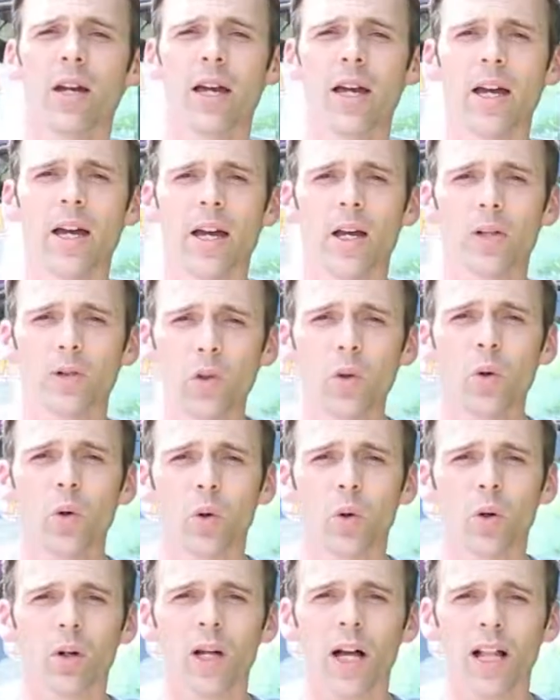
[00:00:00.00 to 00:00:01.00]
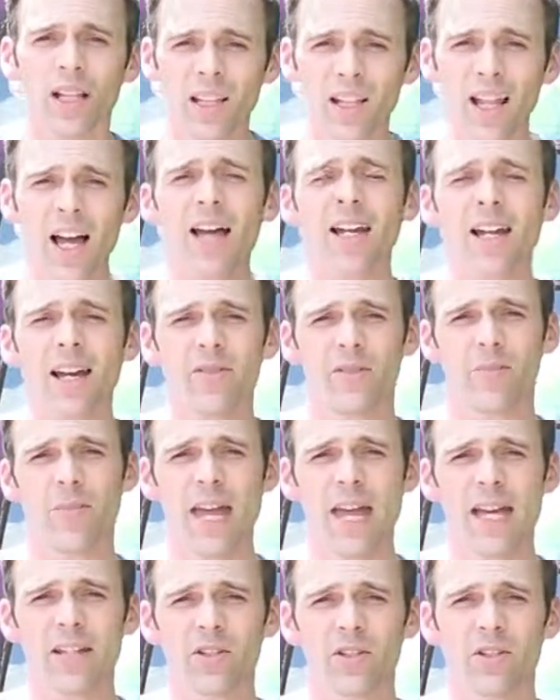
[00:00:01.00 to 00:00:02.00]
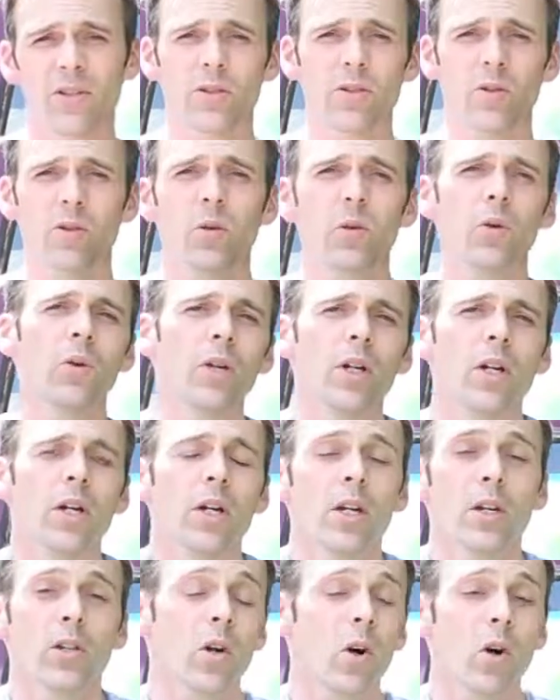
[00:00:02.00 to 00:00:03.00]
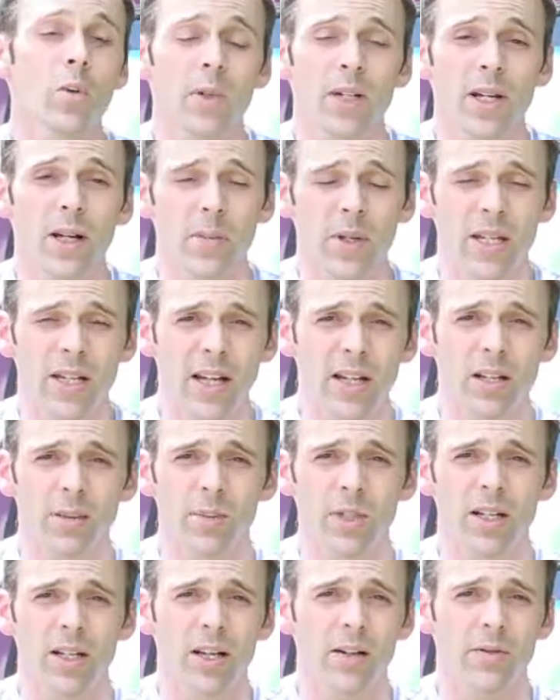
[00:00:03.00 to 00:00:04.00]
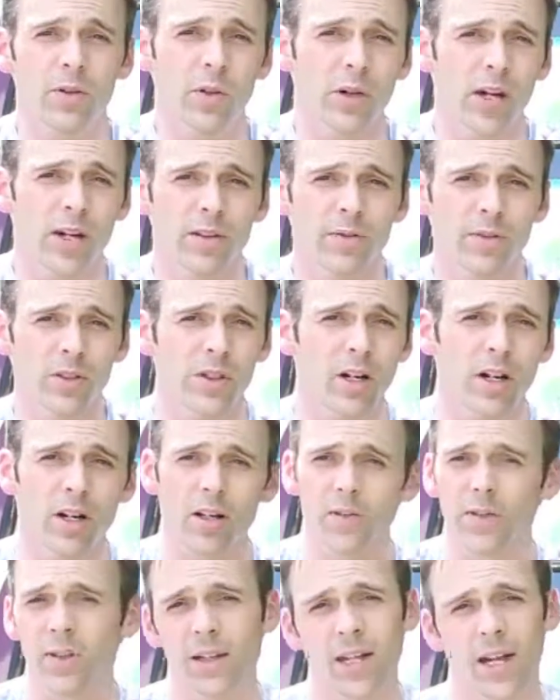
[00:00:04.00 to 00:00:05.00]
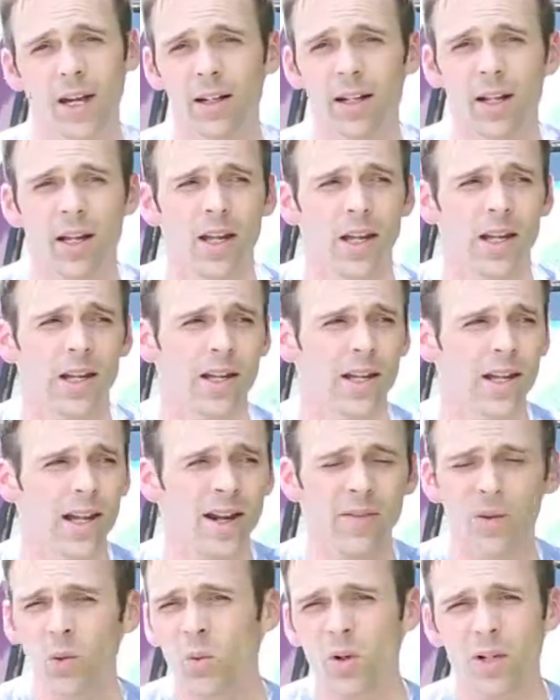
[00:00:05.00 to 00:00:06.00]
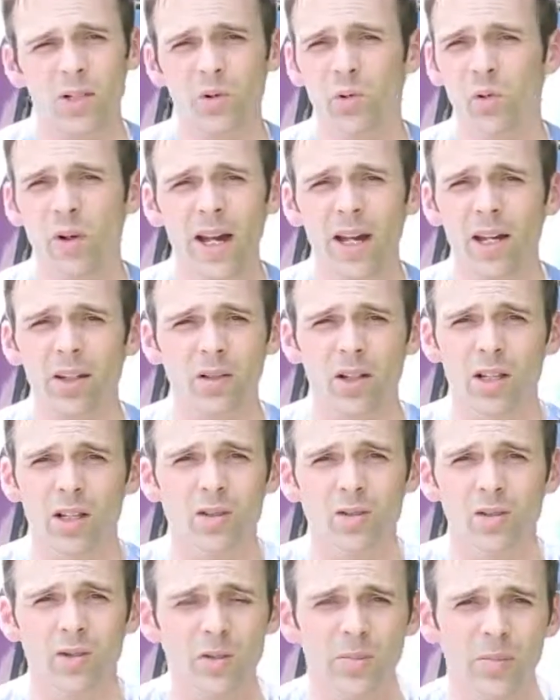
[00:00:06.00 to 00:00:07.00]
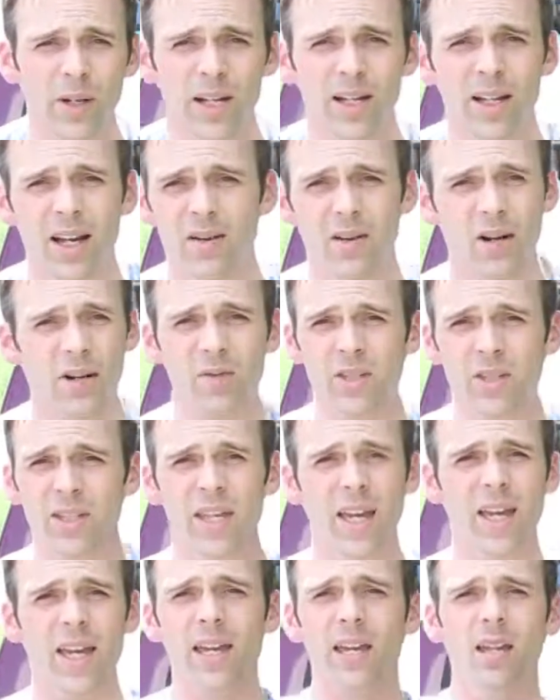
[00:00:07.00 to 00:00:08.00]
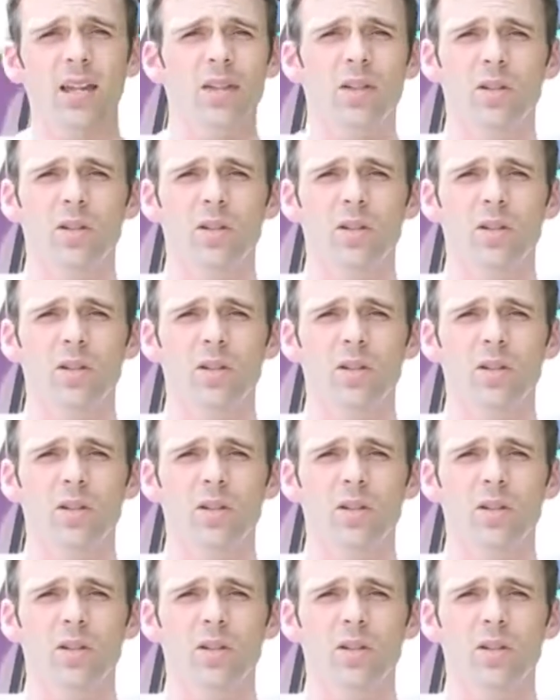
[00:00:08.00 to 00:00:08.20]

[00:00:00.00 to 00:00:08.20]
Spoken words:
a tool, a lot of masses the tool to open up an element of creative photography that never was around close to about, I would say,